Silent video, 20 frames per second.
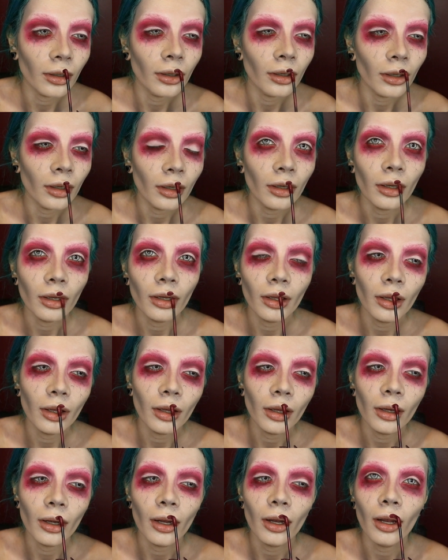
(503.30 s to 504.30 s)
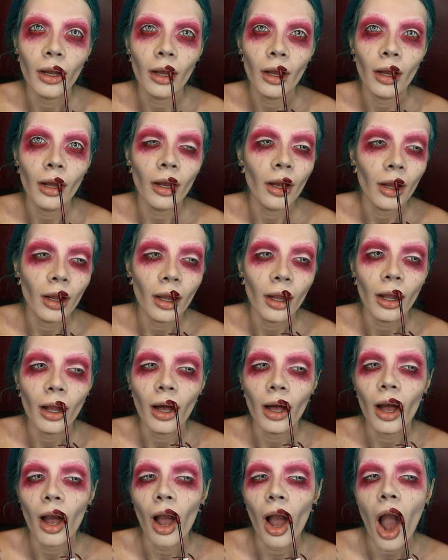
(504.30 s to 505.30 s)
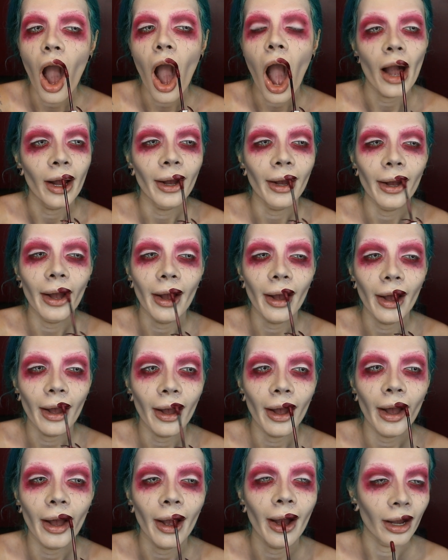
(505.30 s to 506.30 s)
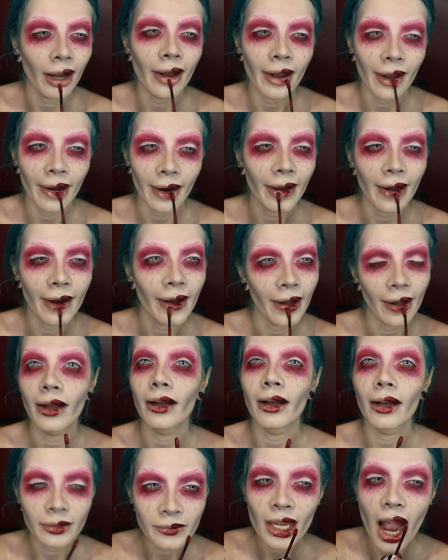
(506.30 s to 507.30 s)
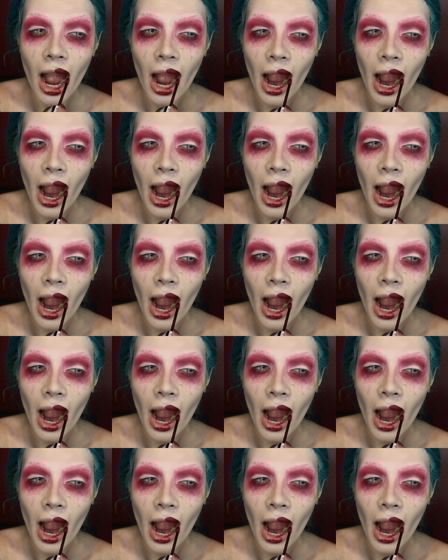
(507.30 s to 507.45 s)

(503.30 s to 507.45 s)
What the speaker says: my NYX Professional Makeup Liquid Suede Metallic